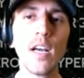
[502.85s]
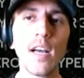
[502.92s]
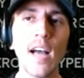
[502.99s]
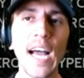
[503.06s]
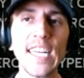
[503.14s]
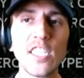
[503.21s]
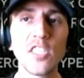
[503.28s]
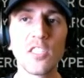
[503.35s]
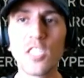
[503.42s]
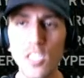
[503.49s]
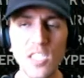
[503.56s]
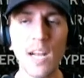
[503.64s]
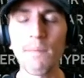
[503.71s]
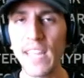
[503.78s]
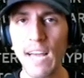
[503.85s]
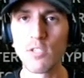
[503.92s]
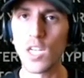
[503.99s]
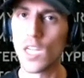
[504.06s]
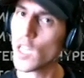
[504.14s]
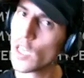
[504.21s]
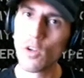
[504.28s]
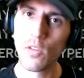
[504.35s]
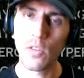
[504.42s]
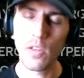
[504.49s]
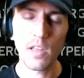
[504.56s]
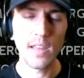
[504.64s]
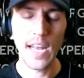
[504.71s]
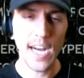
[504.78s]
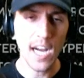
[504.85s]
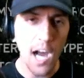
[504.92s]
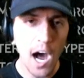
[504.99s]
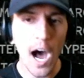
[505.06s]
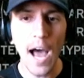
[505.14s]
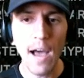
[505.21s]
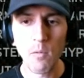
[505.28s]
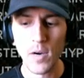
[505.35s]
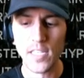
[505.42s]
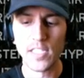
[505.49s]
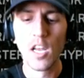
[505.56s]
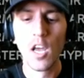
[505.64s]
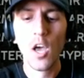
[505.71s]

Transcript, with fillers: I did just something that was a little, that I caught was